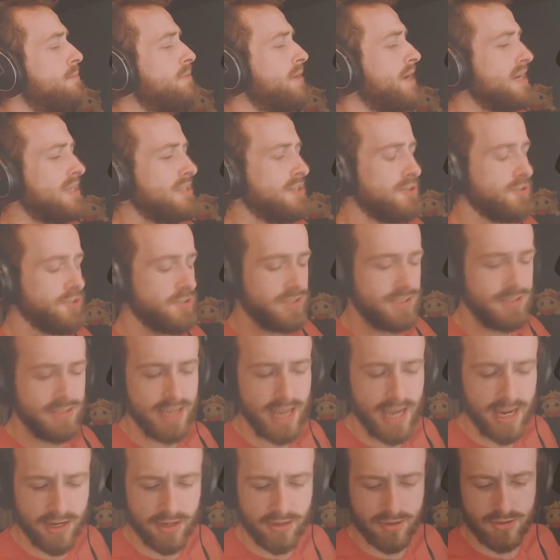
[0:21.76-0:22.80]
implies that our
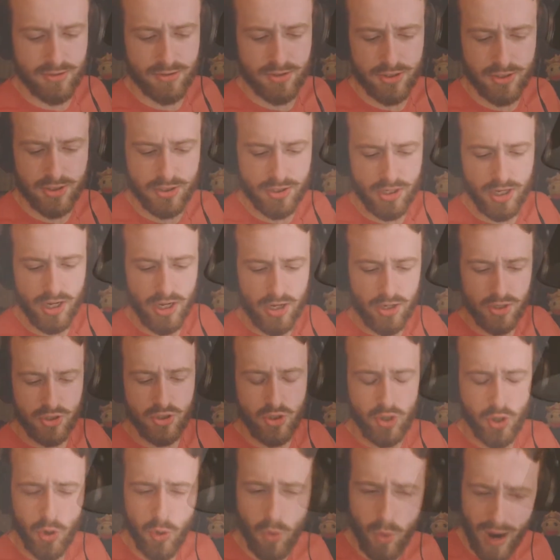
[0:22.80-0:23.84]
standards are just
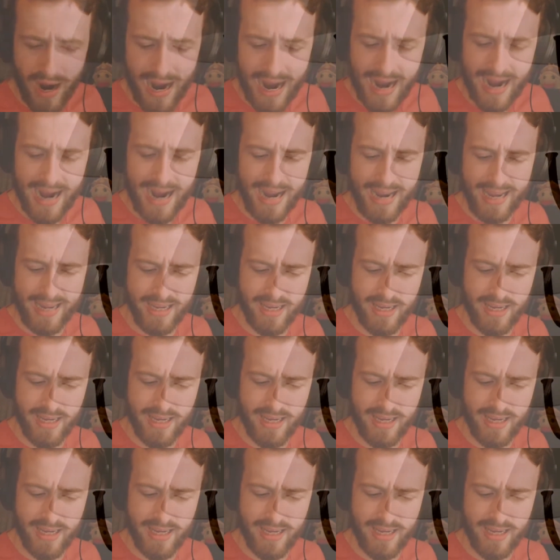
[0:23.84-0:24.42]
too high.